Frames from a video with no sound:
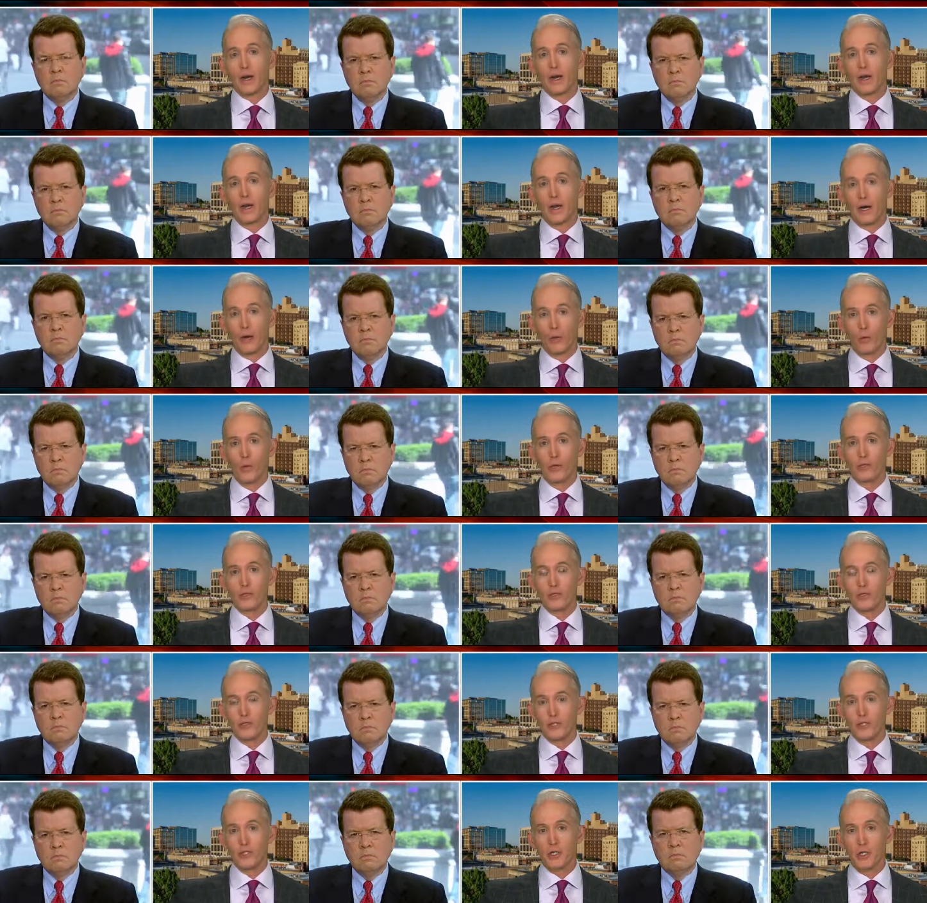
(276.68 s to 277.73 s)
Speaker 1: allow
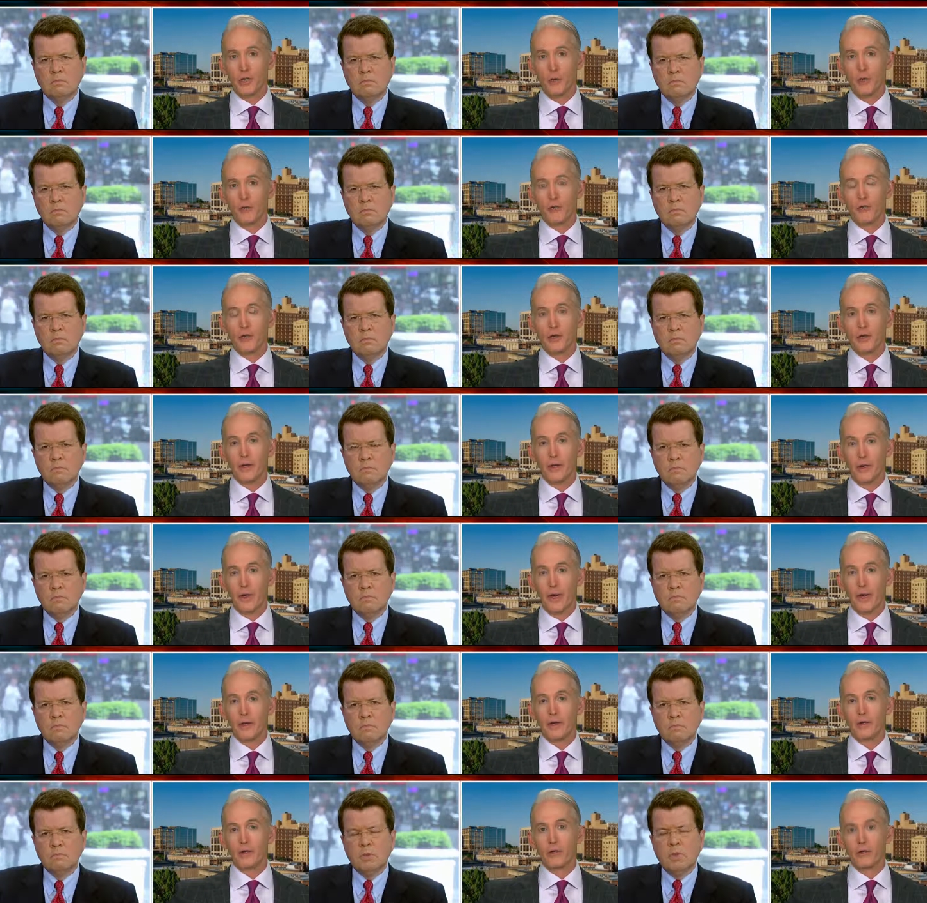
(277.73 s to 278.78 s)
witnesses to go in front of
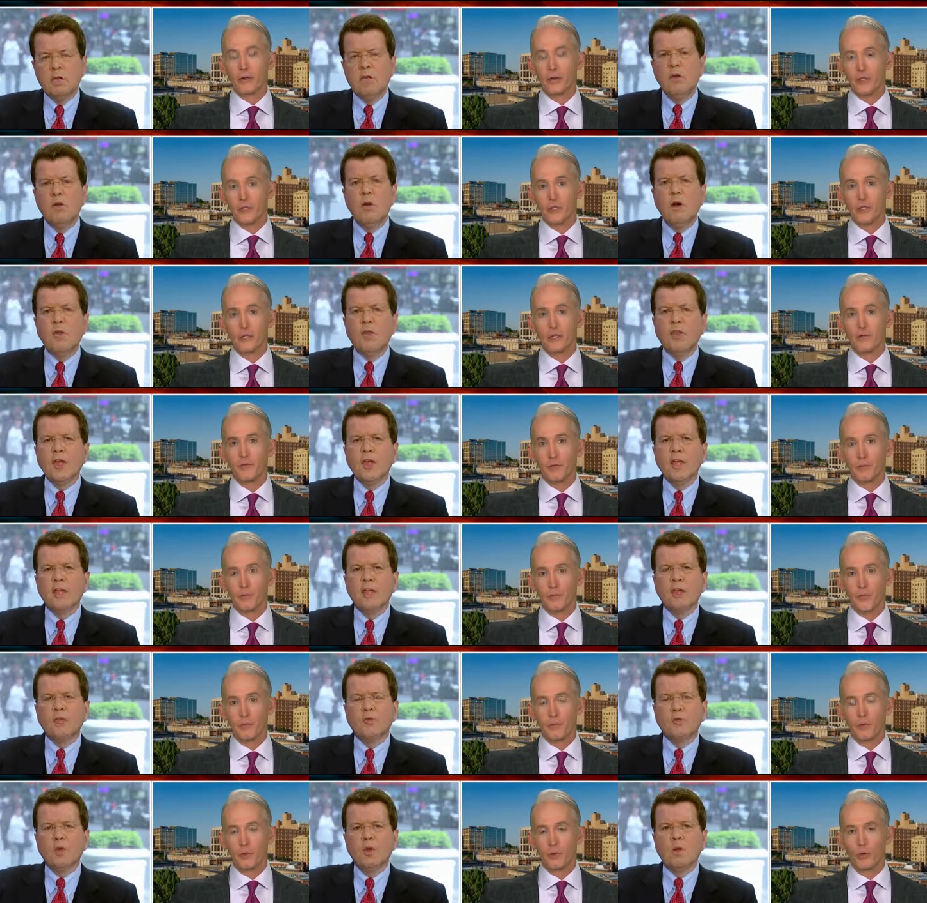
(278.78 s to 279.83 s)
Nadler and Schiff and
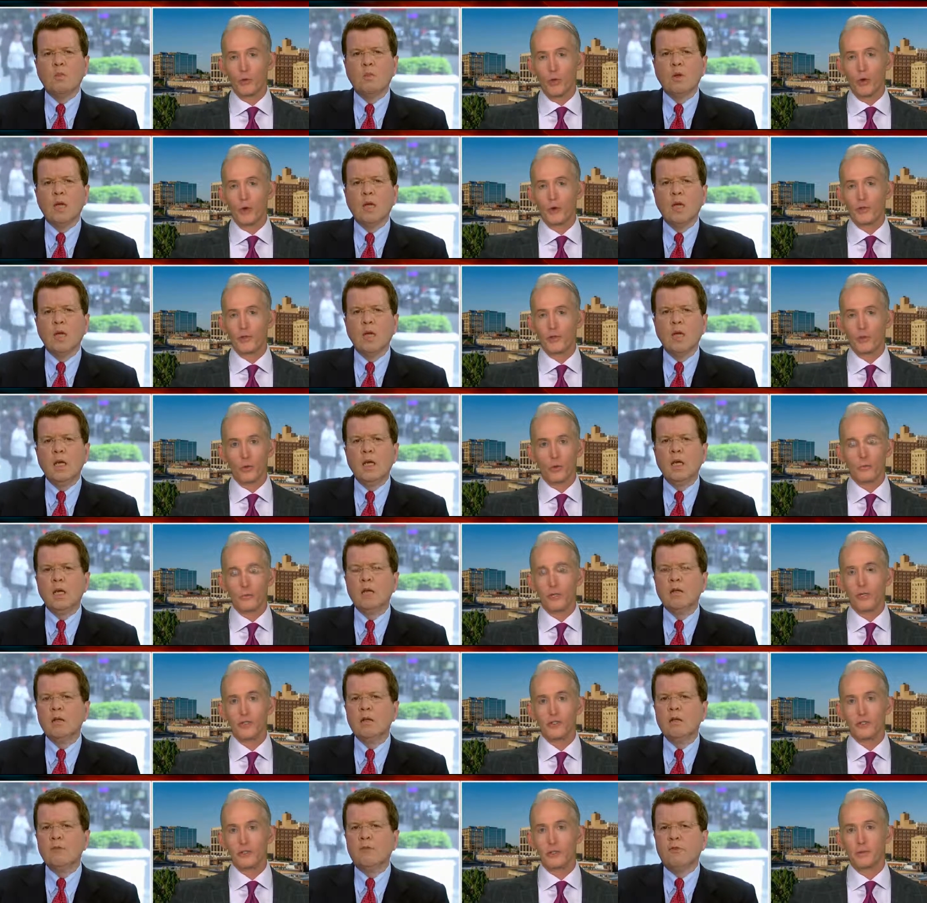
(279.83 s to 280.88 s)
people who be, wanted to
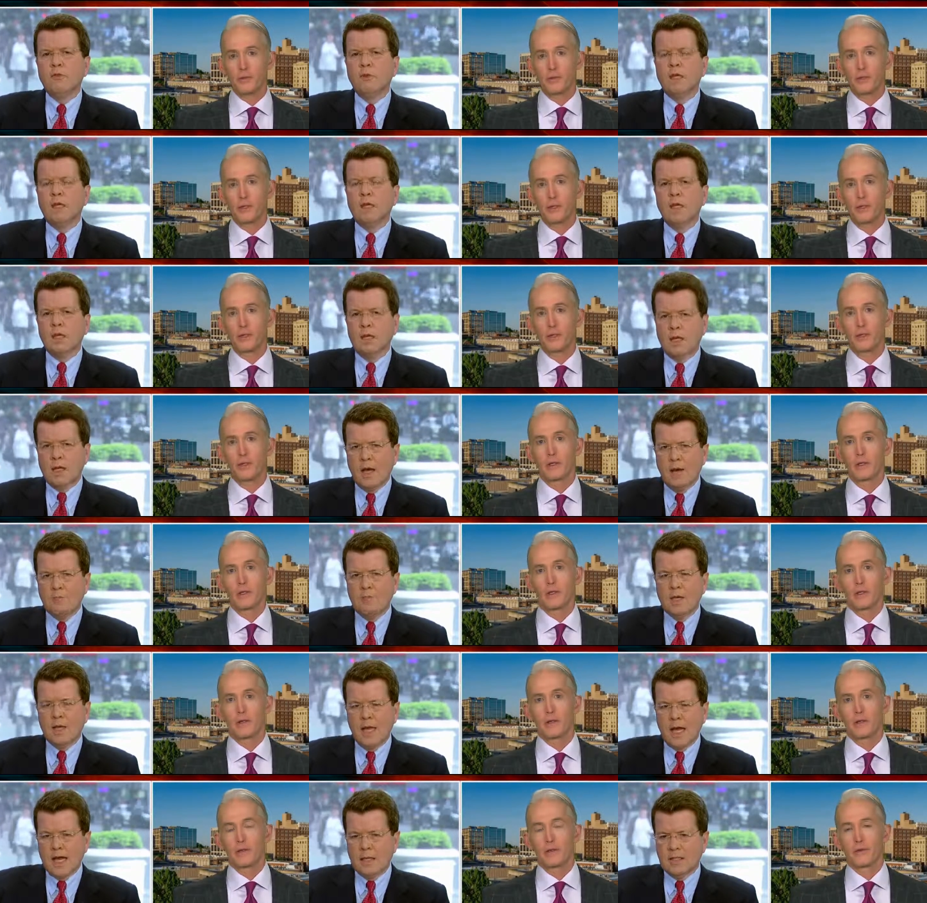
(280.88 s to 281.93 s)
impeach him.
Speaker 2: It'll come
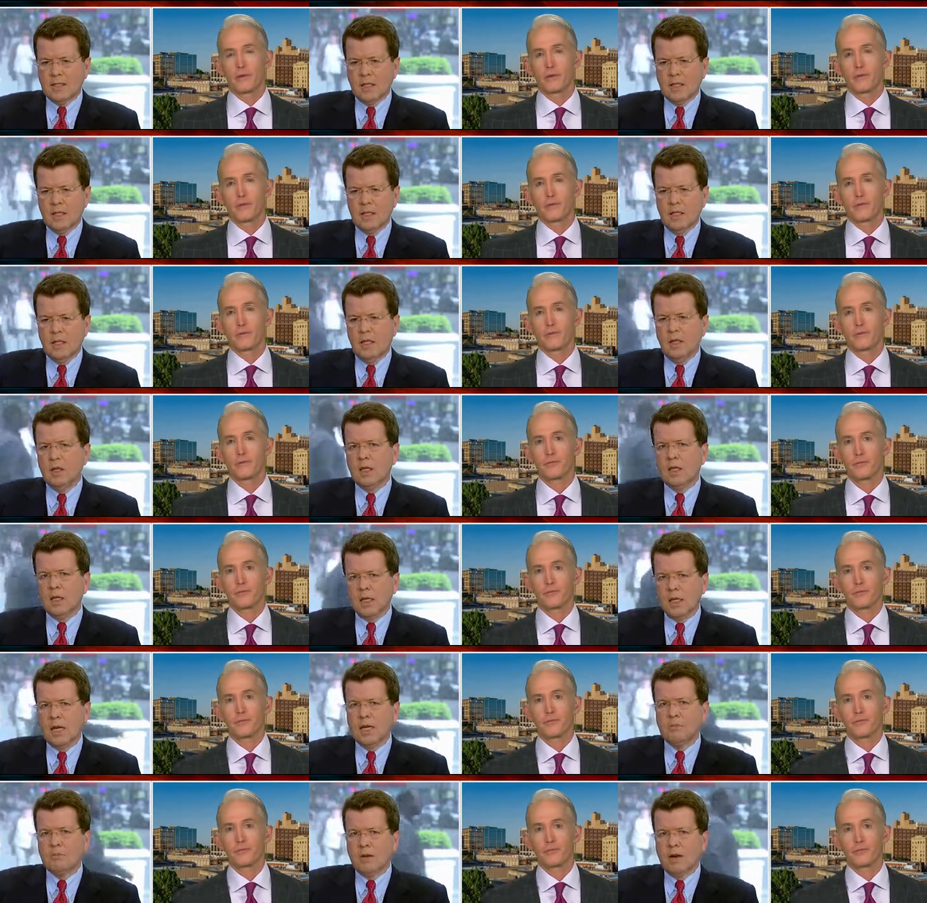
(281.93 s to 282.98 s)
to that, that he in
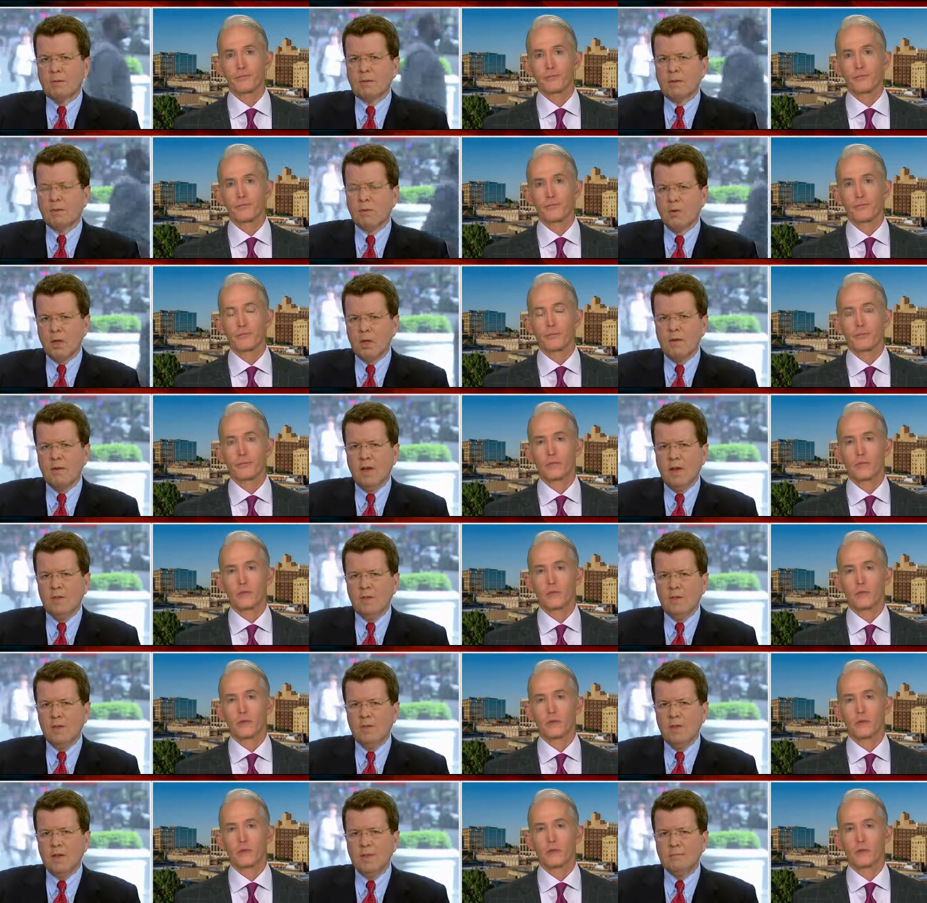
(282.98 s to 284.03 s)
the end probably would
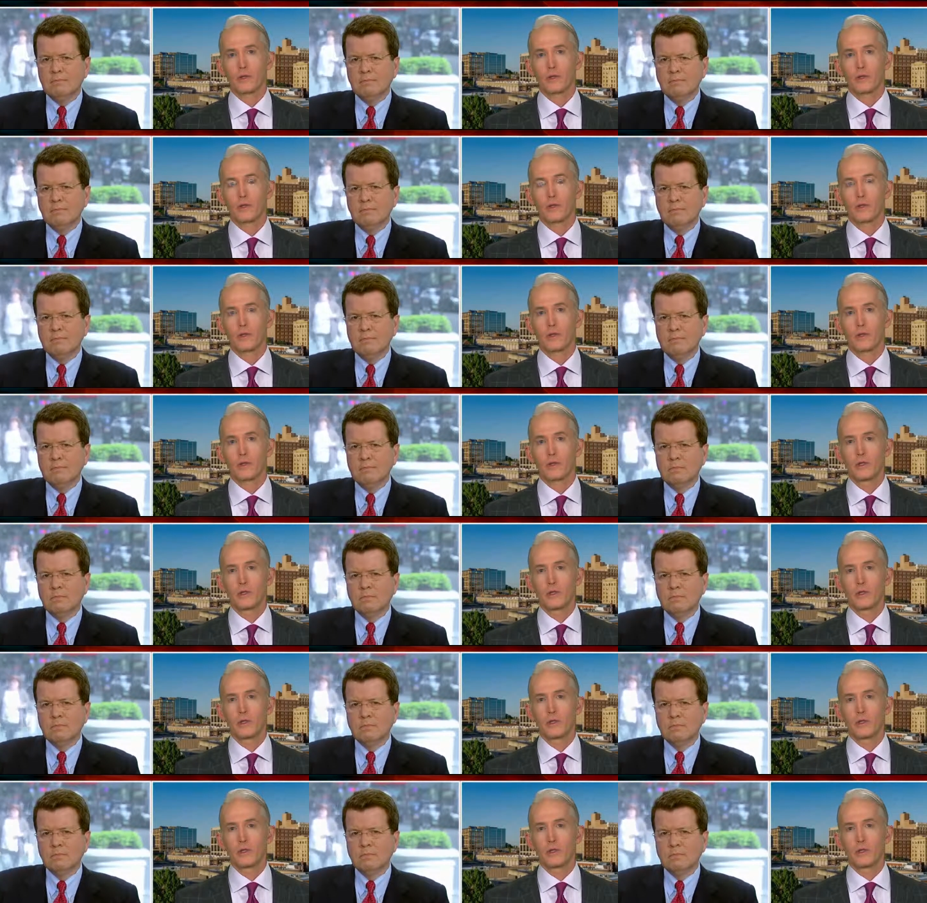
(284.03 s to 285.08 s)
testify?
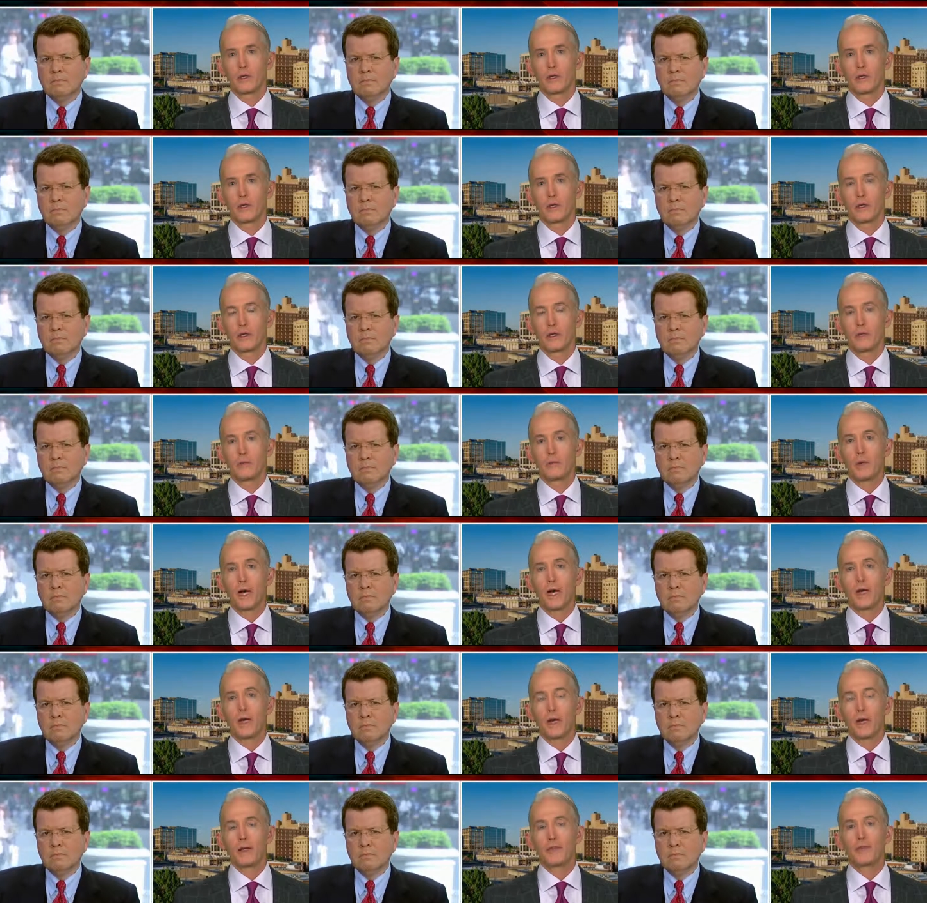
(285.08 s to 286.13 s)
Um,
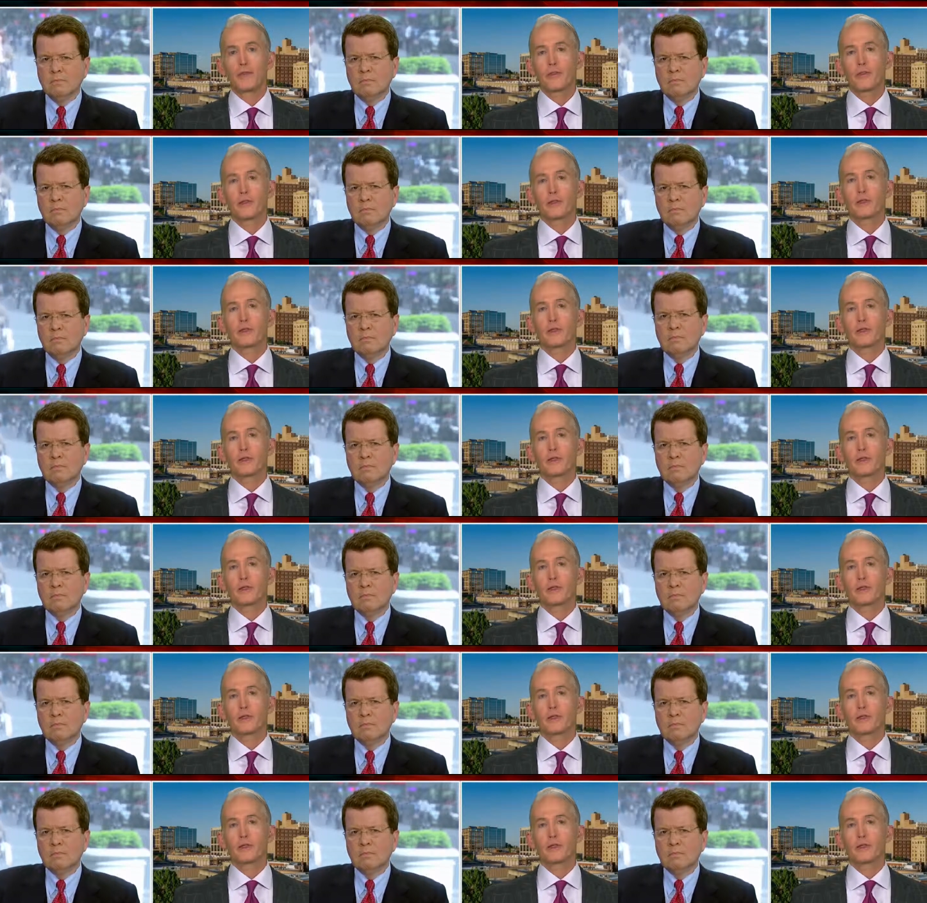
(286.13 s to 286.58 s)
I, I, think